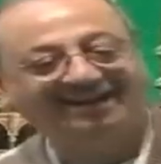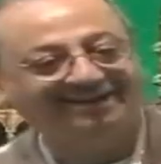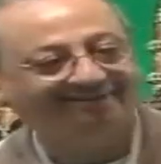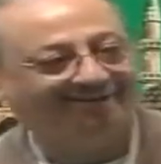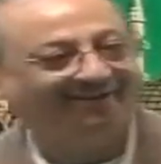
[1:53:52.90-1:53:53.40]

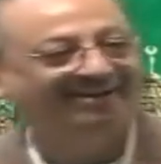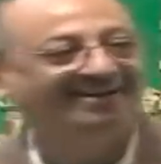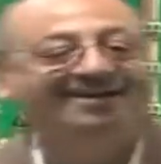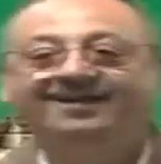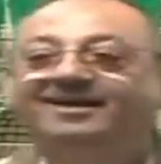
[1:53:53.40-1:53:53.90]
anyway,
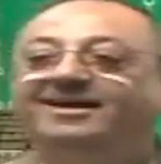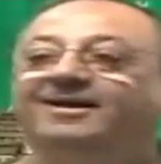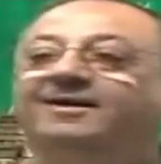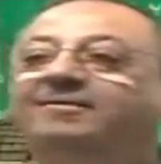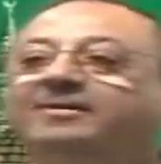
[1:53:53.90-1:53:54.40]

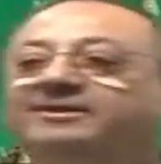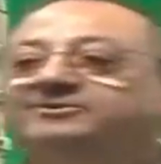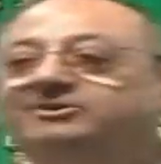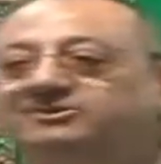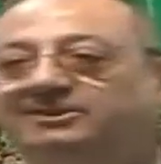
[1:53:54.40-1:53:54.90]
brothers
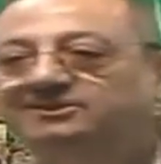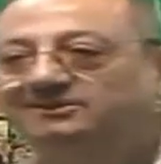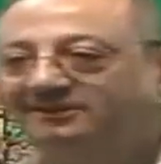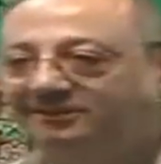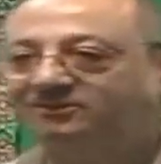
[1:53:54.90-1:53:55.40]
and
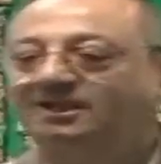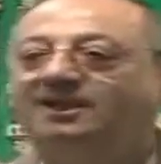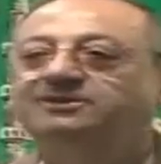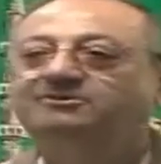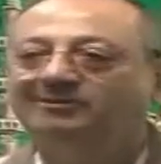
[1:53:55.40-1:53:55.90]
sisters,
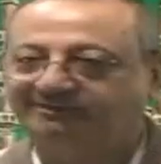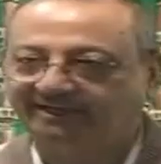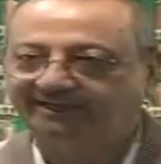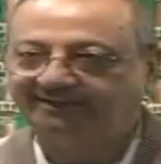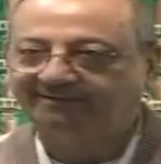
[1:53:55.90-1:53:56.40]
inshallah you will
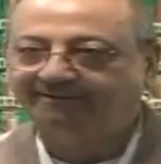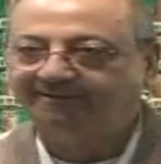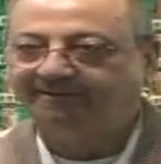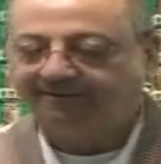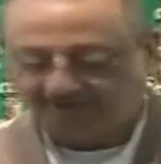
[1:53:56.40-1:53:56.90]
check it.
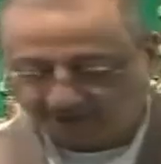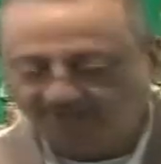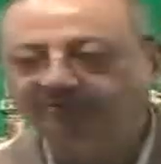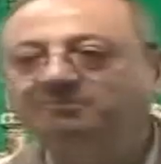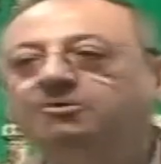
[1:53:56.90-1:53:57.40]

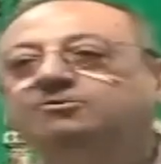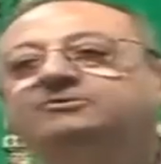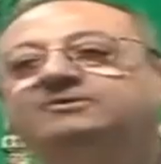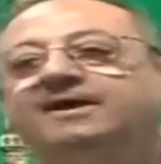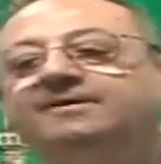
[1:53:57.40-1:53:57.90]
Now we
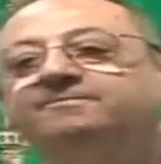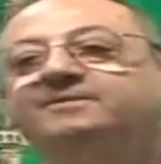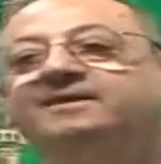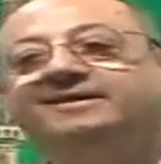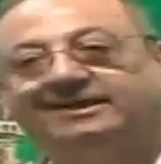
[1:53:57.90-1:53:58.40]
move to the
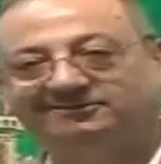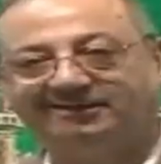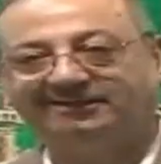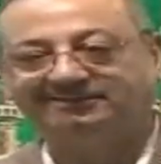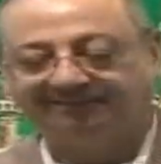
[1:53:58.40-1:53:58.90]

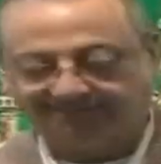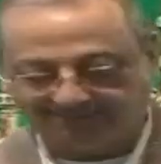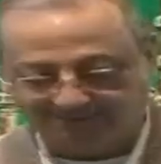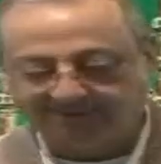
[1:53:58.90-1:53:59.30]
next lesson.